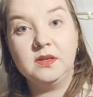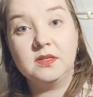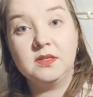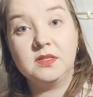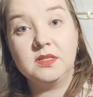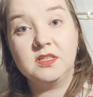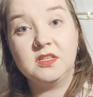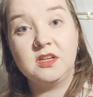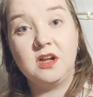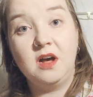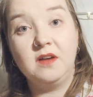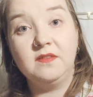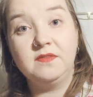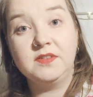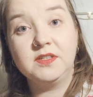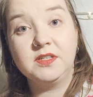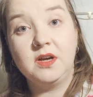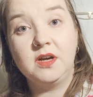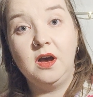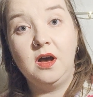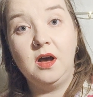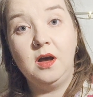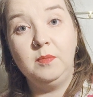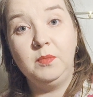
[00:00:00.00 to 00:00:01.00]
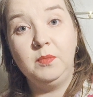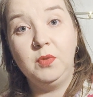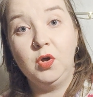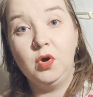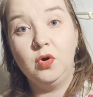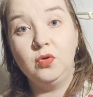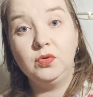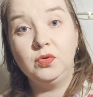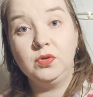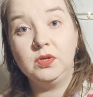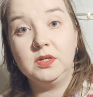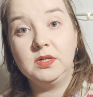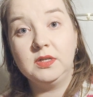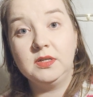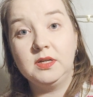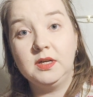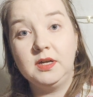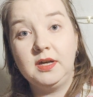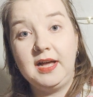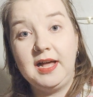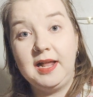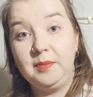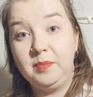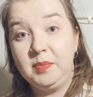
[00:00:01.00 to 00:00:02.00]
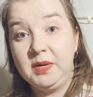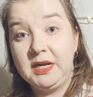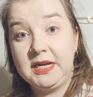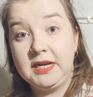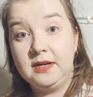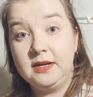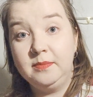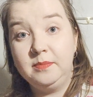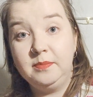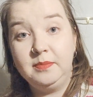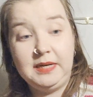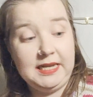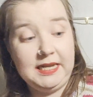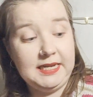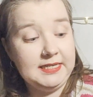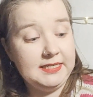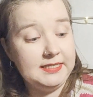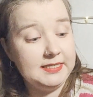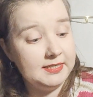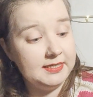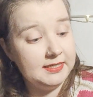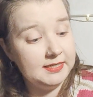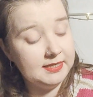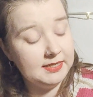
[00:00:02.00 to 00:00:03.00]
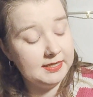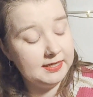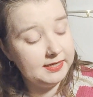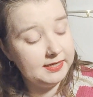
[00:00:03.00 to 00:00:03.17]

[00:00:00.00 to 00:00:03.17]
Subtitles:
soft blown alpaca blend